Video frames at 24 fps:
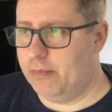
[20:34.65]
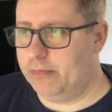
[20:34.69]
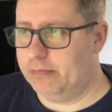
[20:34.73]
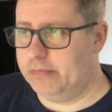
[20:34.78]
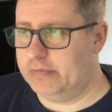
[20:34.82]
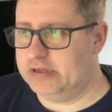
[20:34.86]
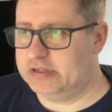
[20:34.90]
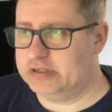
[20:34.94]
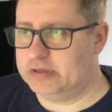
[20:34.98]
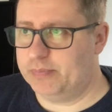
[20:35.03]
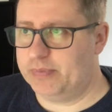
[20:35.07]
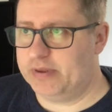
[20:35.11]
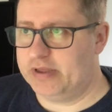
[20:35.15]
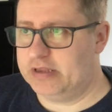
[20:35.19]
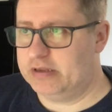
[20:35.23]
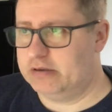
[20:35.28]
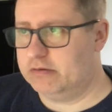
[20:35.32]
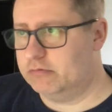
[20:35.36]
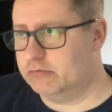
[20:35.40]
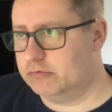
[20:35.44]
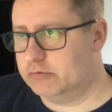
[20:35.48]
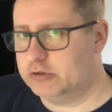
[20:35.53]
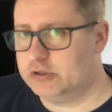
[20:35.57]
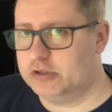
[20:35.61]
is a bit
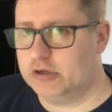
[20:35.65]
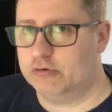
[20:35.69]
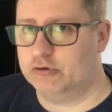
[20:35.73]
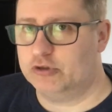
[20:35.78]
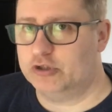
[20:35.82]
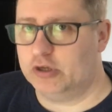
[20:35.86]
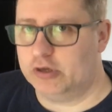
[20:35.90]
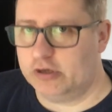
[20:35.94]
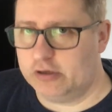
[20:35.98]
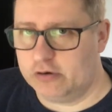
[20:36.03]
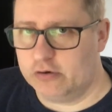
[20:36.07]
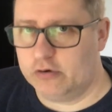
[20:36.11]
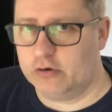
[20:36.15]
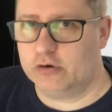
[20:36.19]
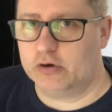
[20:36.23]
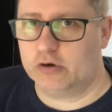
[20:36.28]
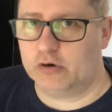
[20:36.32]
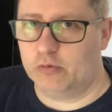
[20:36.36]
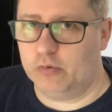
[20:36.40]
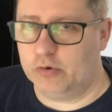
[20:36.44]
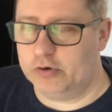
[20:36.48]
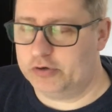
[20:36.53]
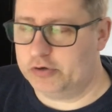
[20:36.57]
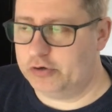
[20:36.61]
socially
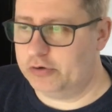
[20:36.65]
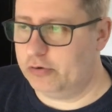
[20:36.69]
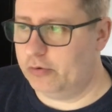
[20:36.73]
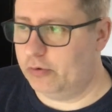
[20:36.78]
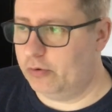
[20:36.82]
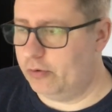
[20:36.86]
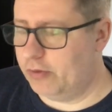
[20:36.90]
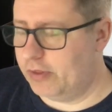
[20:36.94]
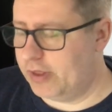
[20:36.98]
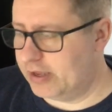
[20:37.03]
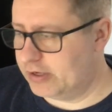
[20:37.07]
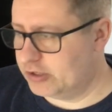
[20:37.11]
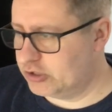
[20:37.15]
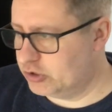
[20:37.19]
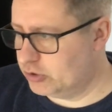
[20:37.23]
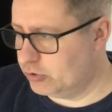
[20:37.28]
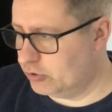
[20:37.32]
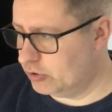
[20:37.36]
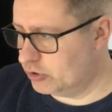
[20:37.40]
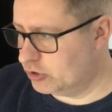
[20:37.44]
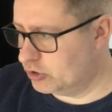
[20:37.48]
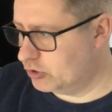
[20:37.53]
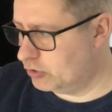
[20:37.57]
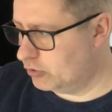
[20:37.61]
awkward and all that sort
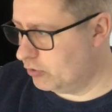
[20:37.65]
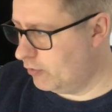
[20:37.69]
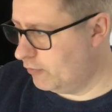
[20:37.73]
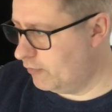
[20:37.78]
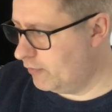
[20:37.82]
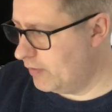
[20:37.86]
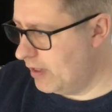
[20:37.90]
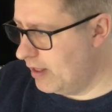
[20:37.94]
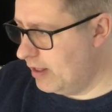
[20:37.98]
of stuff,